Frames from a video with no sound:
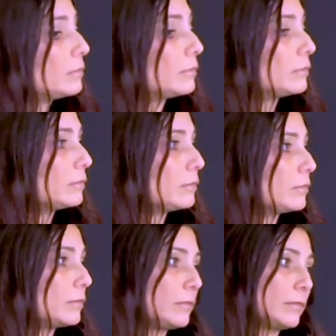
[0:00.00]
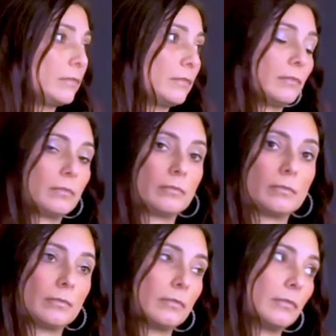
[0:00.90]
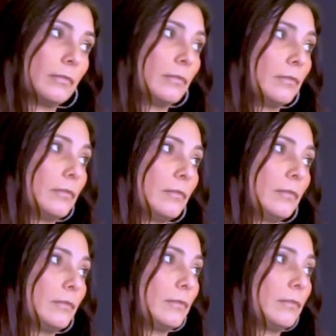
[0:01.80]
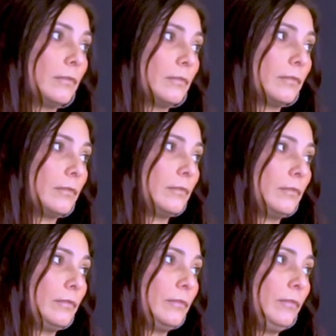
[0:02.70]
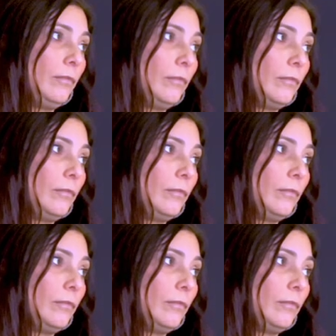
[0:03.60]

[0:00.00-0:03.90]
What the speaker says: No words are spoken by the person on screen.